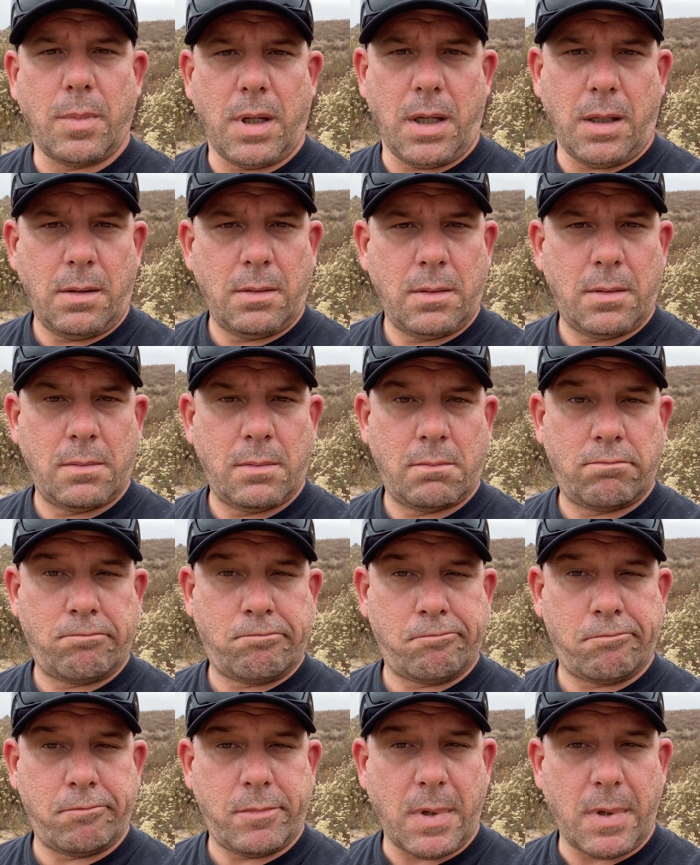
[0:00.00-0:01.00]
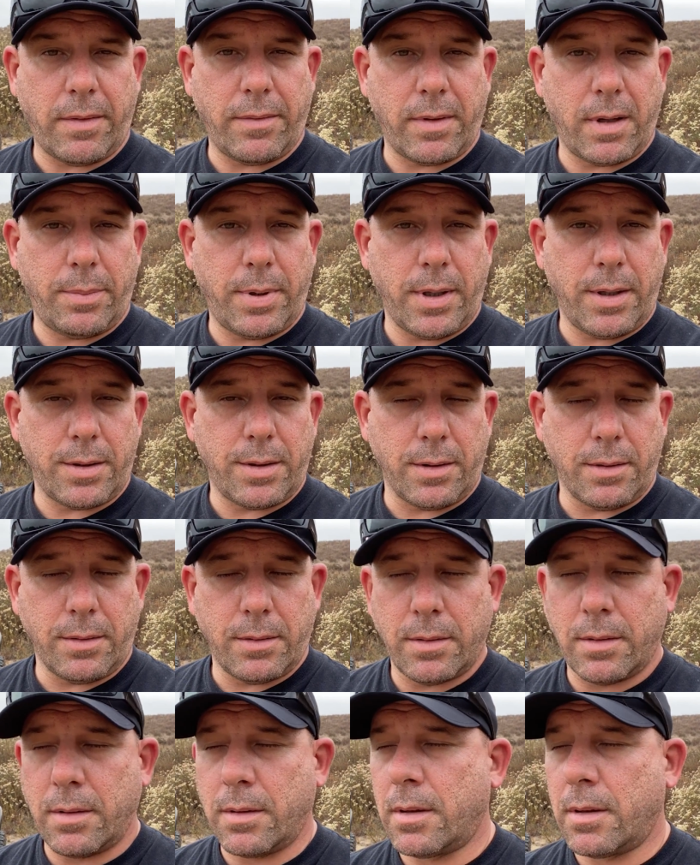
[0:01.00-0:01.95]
me, not very patient,